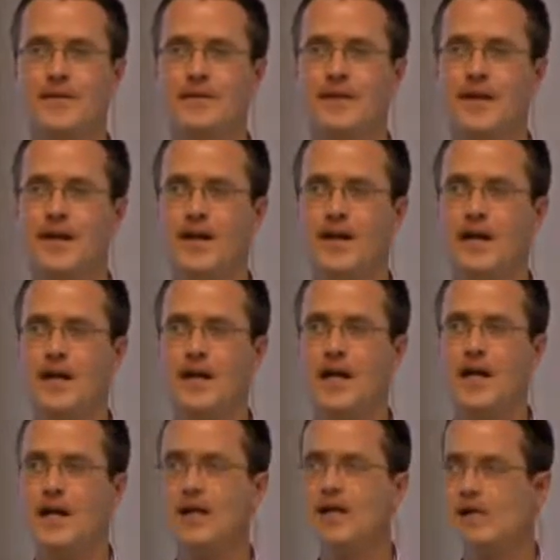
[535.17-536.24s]
Okay,
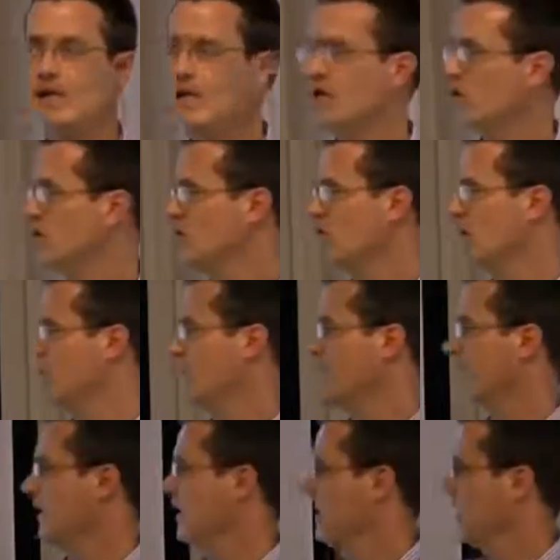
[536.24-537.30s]
and it's so strong
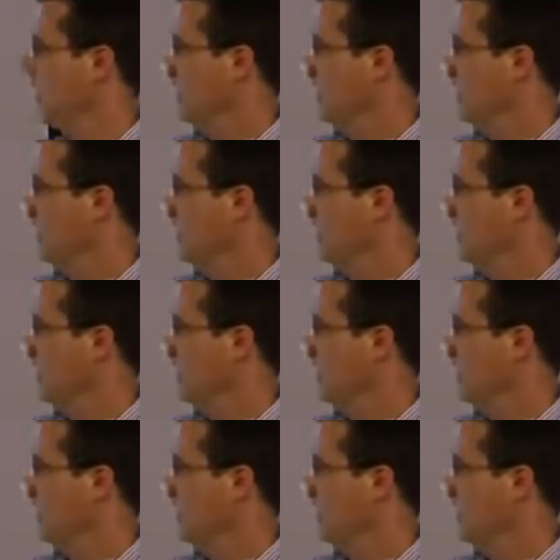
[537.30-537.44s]
that